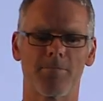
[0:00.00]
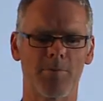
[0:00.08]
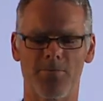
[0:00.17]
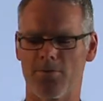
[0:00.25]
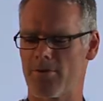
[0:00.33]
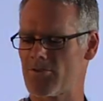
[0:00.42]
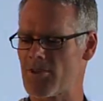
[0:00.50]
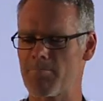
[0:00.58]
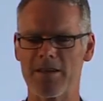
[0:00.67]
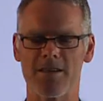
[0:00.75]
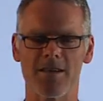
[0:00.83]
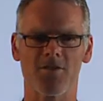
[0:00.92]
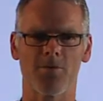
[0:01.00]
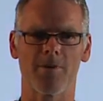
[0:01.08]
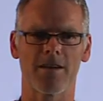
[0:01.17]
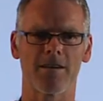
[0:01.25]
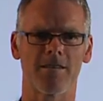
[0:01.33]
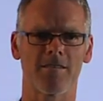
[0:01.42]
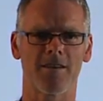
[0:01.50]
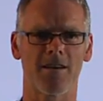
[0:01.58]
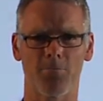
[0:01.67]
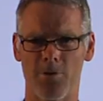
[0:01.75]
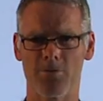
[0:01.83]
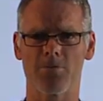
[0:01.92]
before jumping here, someone
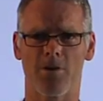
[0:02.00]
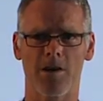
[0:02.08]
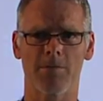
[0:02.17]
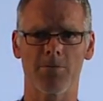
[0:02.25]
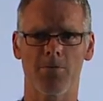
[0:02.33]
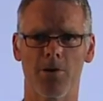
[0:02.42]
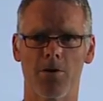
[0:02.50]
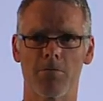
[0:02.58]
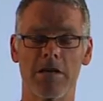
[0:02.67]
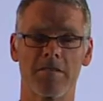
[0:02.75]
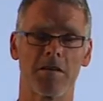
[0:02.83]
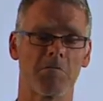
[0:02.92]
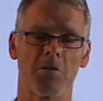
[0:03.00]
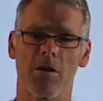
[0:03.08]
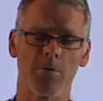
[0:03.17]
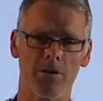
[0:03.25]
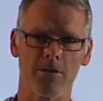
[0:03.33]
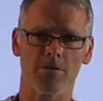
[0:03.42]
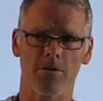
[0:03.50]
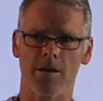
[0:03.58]
said, will you talk about flow? I said, no, I will not talk